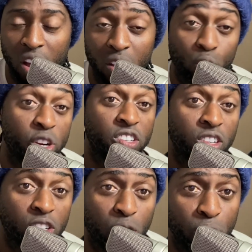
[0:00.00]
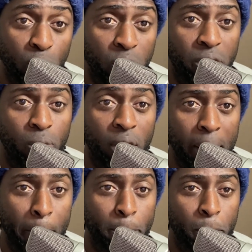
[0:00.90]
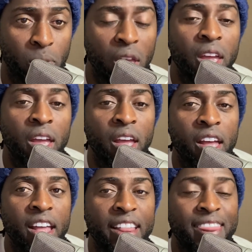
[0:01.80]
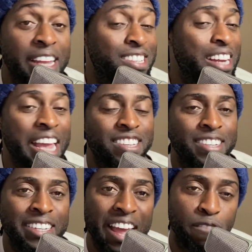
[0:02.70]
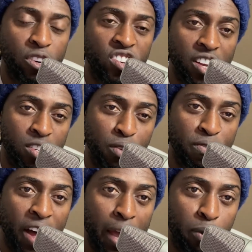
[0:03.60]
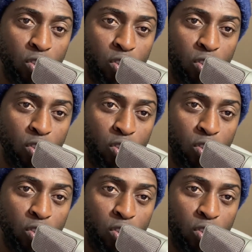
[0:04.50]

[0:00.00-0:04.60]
risks and so forth, right? It's never justifiable